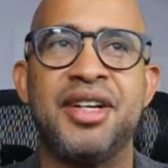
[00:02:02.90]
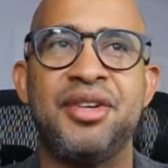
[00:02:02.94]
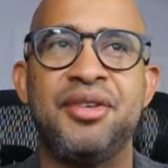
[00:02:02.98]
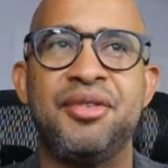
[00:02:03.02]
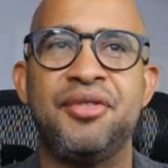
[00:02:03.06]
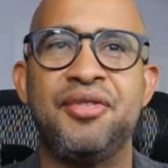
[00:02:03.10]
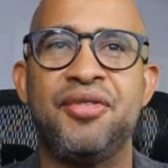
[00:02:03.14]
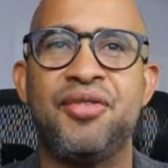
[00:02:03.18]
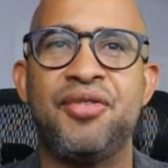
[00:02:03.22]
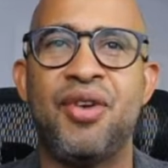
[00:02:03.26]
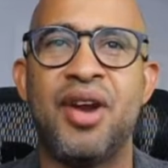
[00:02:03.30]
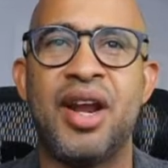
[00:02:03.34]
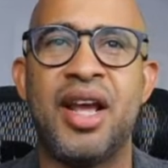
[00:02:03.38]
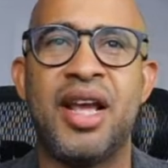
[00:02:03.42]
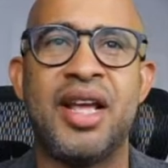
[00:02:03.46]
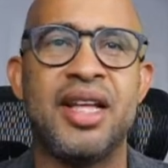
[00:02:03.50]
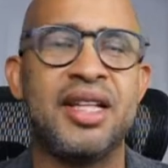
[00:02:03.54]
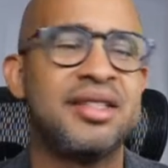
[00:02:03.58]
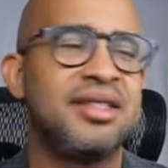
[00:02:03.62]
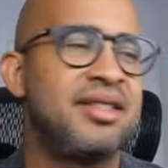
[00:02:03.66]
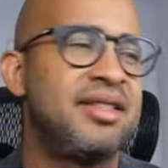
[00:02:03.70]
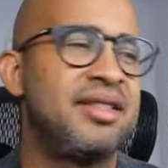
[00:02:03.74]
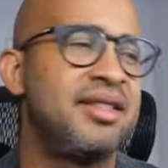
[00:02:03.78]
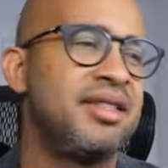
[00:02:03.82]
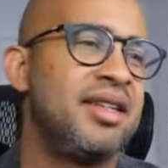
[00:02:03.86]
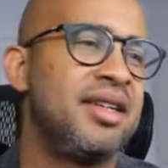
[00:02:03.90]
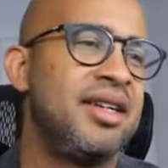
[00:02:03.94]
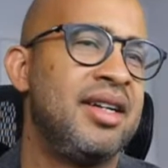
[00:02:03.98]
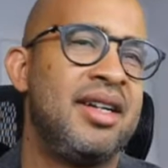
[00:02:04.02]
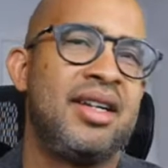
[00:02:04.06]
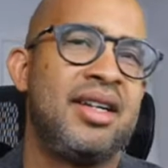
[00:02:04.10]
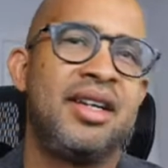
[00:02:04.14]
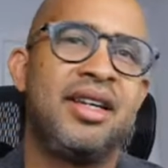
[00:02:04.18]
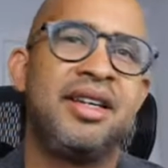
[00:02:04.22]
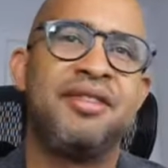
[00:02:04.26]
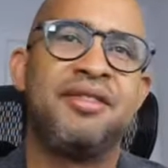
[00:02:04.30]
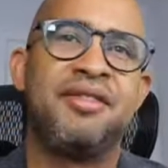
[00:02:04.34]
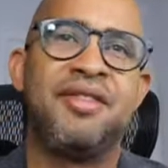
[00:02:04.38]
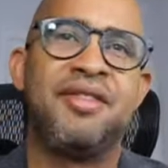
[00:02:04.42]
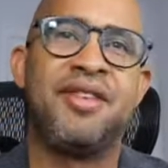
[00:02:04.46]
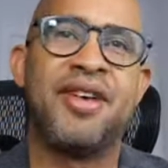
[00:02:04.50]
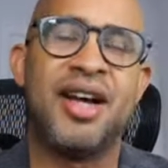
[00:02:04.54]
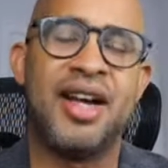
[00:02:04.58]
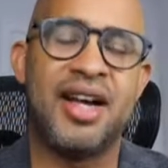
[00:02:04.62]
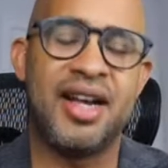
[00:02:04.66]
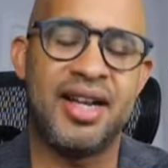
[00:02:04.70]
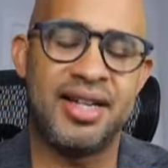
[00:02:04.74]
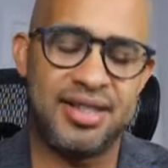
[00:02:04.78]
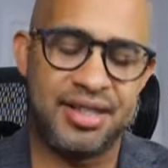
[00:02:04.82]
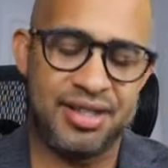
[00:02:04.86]
your friends,
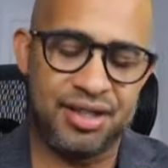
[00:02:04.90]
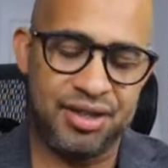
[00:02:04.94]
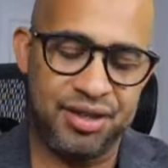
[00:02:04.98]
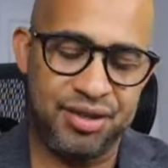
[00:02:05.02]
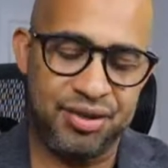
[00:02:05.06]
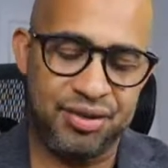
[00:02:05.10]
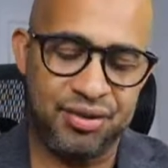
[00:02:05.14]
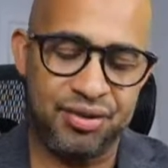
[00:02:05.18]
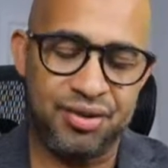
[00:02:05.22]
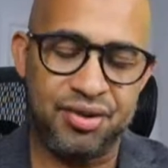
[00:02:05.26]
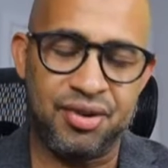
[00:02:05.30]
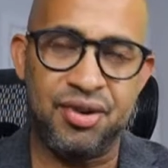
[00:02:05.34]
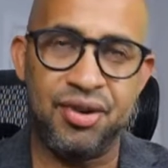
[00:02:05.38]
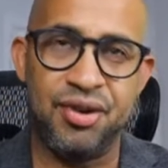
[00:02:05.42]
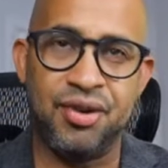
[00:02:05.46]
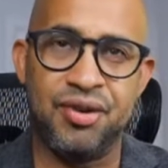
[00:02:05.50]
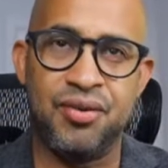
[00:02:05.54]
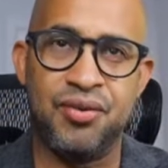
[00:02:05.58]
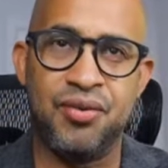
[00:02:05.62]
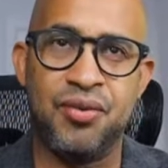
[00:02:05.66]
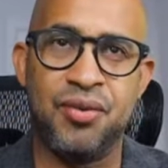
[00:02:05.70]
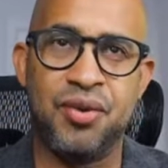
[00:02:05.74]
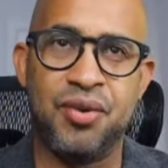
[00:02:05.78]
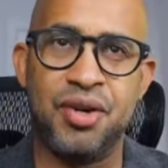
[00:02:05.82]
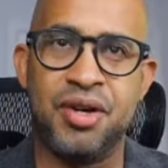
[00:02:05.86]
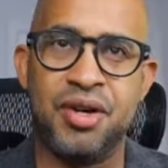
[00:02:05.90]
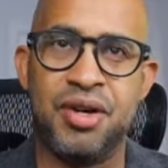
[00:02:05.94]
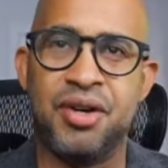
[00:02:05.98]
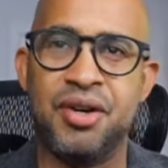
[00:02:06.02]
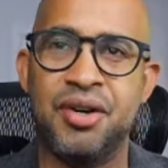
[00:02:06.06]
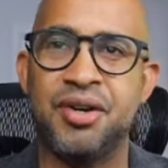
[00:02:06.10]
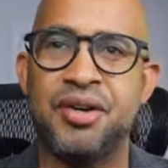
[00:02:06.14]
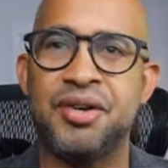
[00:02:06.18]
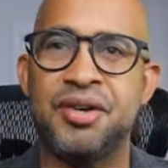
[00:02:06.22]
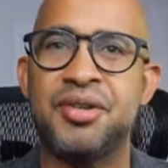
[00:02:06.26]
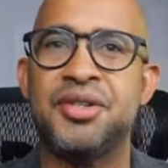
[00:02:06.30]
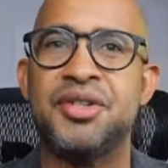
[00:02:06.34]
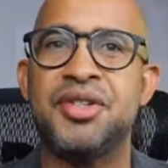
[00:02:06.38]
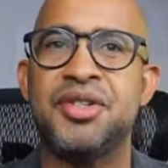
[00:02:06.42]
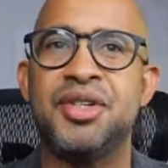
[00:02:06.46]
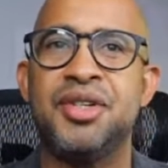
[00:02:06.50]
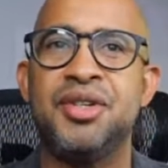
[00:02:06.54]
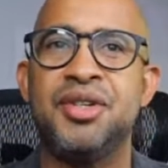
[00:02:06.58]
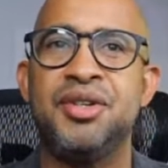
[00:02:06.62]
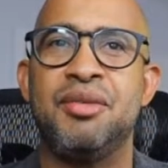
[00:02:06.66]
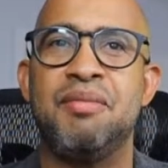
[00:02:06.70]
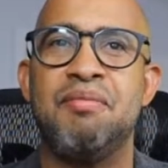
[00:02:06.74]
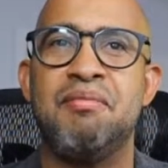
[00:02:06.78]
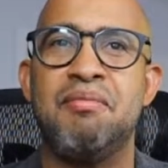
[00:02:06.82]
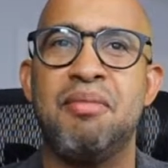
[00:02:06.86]
invite your co-workers,
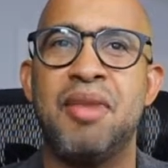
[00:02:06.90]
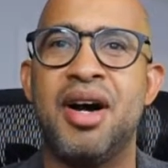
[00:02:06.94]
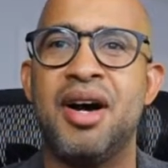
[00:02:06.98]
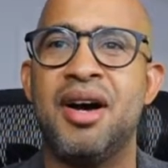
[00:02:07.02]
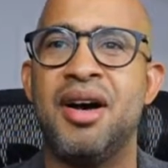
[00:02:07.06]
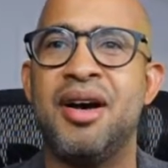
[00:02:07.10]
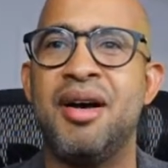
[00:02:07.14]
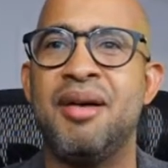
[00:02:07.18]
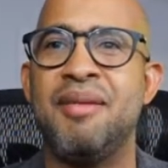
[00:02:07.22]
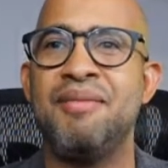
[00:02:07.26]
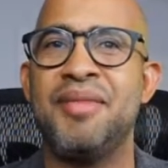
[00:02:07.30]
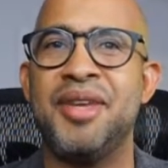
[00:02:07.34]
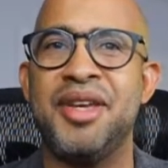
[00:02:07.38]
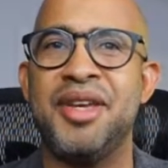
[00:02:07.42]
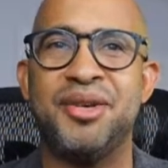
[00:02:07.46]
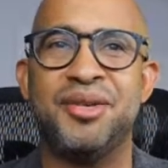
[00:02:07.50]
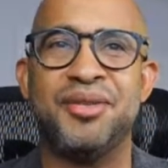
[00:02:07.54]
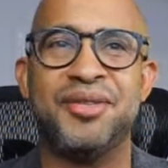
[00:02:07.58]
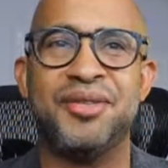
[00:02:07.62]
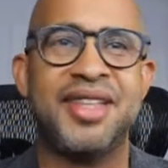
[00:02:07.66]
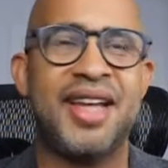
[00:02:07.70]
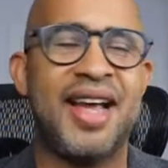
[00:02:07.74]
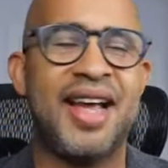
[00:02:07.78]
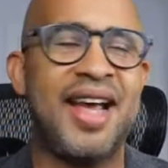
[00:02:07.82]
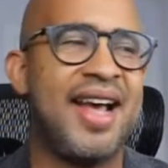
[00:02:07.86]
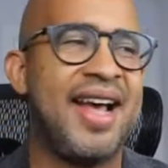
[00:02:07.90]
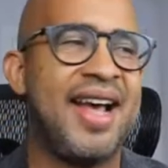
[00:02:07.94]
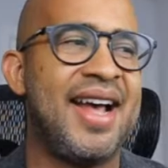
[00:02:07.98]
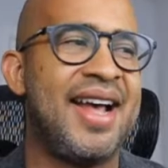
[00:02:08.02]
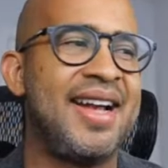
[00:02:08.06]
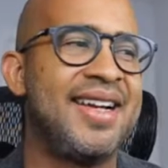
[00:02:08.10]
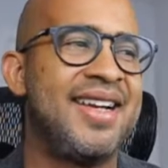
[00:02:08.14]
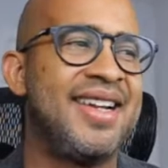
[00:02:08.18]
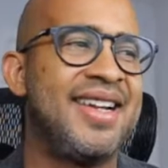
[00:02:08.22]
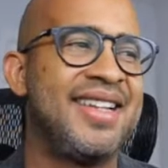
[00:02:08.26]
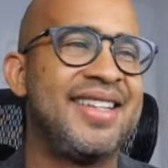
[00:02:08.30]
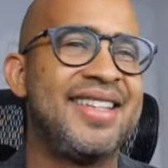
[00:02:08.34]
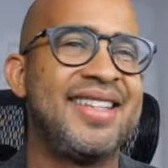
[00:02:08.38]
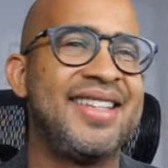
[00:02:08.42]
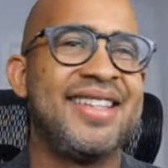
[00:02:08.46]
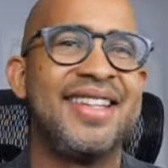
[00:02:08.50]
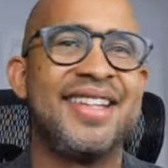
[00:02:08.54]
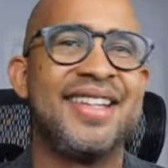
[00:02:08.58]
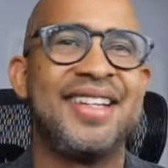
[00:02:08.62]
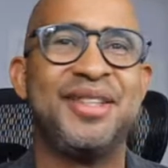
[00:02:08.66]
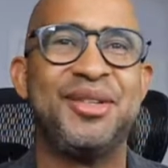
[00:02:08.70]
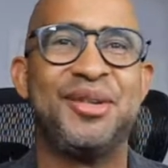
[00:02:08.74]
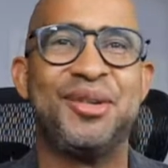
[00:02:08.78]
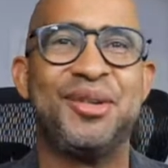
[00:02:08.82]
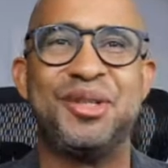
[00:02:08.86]
your mom, your dad,
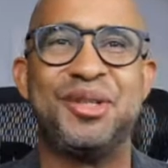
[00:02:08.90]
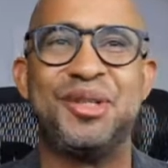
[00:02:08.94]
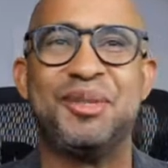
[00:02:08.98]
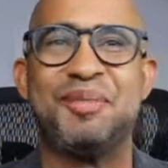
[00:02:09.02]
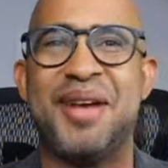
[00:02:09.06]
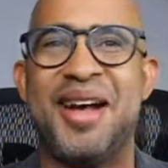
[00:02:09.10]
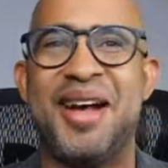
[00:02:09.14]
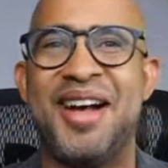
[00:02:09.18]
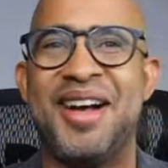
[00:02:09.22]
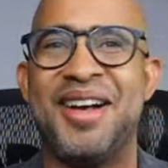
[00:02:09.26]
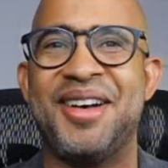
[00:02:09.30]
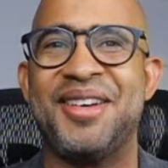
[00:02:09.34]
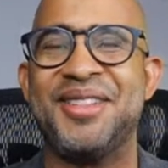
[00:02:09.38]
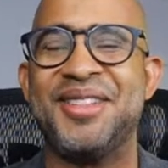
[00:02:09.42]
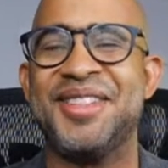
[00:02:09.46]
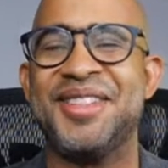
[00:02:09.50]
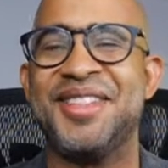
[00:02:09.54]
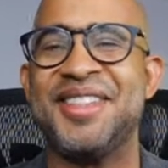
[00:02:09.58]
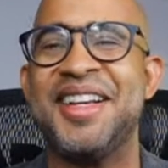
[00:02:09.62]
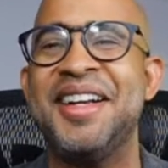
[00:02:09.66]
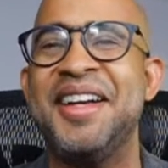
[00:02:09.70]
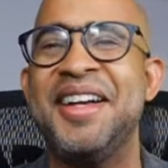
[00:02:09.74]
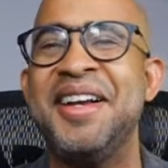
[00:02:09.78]
your spouse.